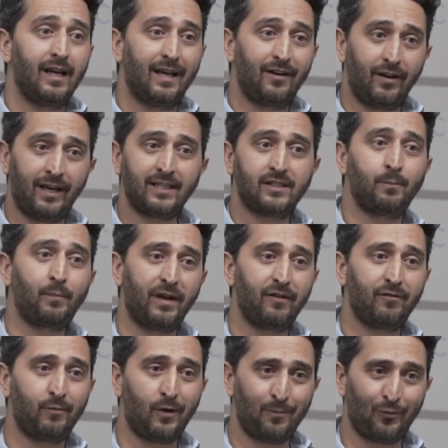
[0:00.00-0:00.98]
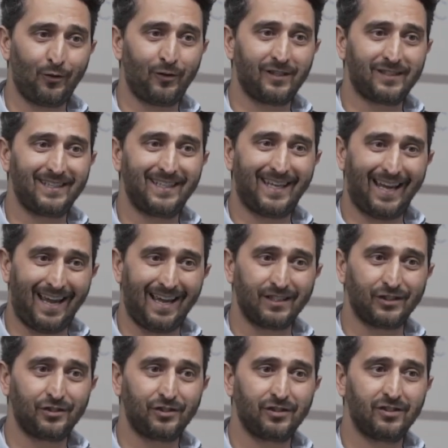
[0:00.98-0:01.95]
and I had to pay for my products in
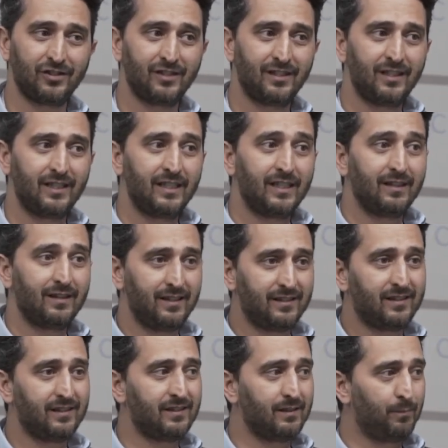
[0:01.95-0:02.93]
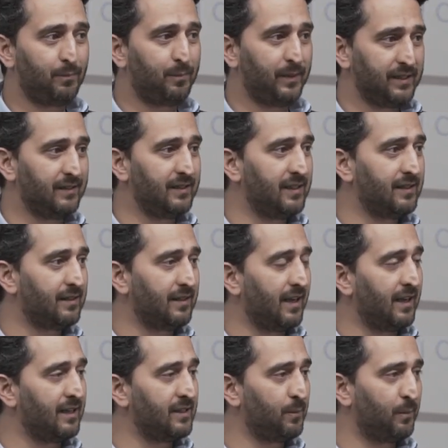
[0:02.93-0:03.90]
cash. This is a business
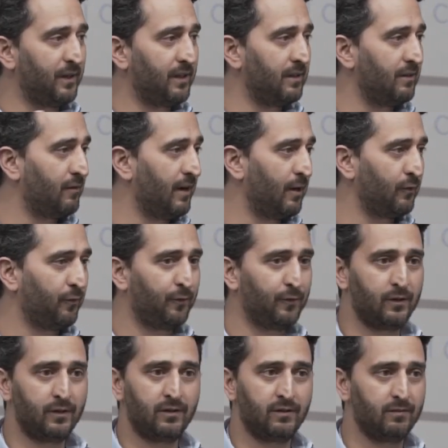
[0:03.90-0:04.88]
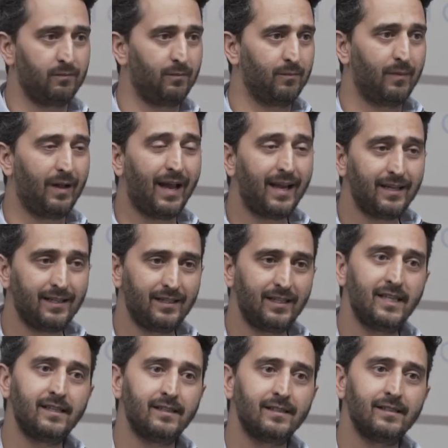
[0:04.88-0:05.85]
that has been around for 8
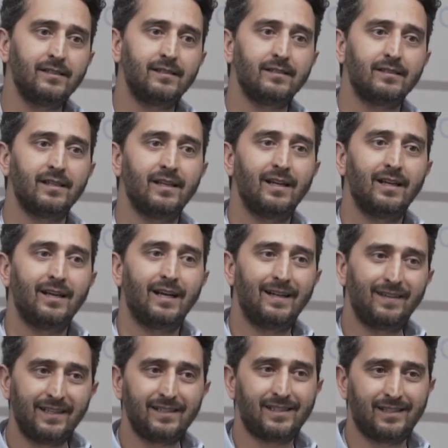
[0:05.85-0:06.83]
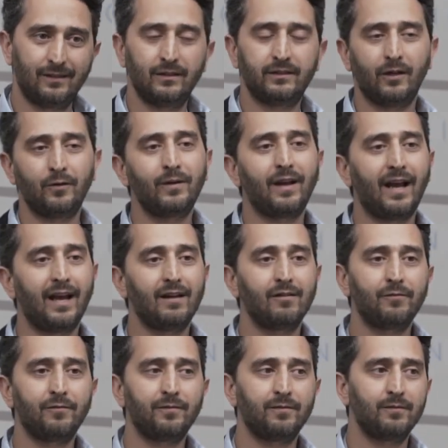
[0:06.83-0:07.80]
years and they still don't
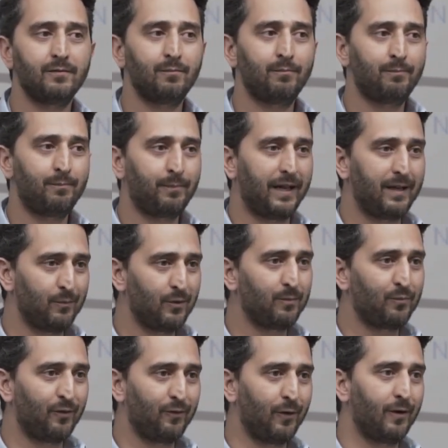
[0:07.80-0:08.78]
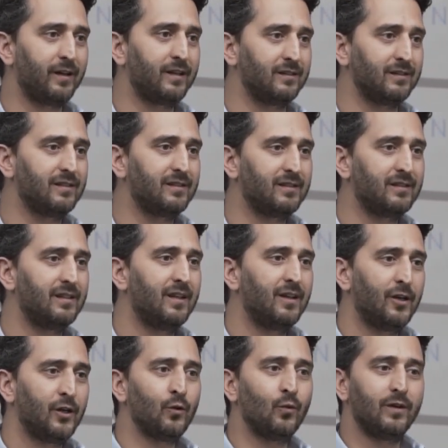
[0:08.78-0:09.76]
have payment providers
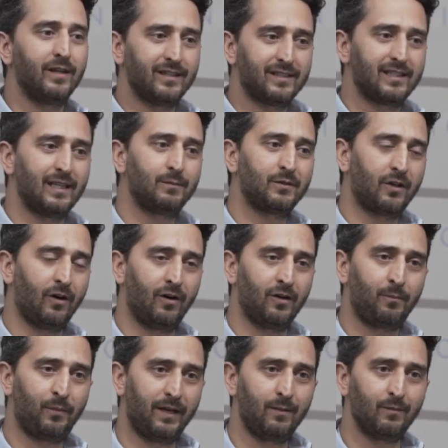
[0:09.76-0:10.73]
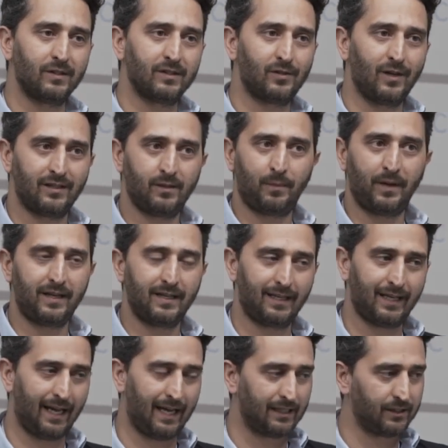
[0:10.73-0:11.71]
who will accept card payments. You had to pay in
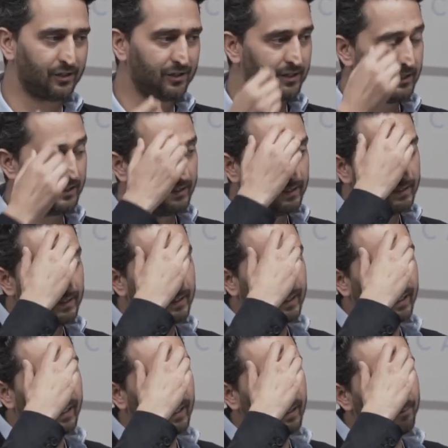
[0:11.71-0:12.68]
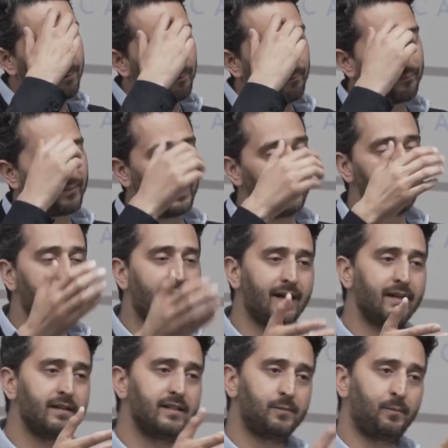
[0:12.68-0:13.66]
cash. And
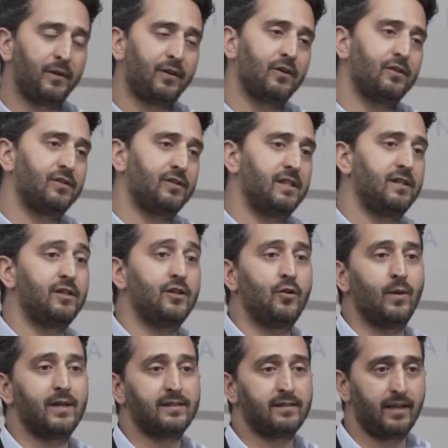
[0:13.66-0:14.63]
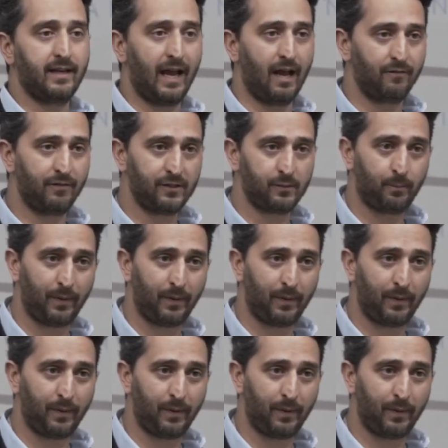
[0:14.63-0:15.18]
that is because in the US they have this